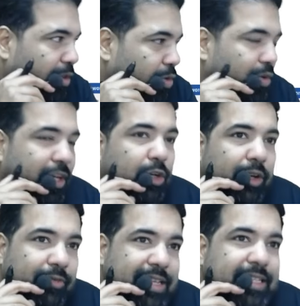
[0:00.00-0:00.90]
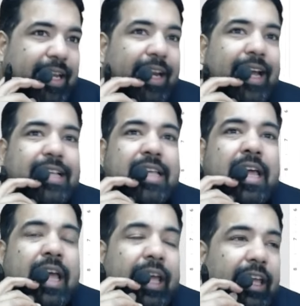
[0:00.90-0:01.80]
you need to invest ahead, guys.
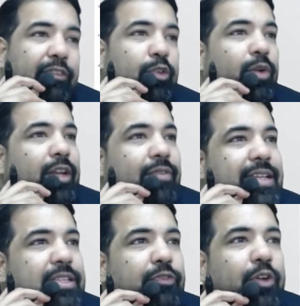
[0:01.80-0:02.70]
If you invest the full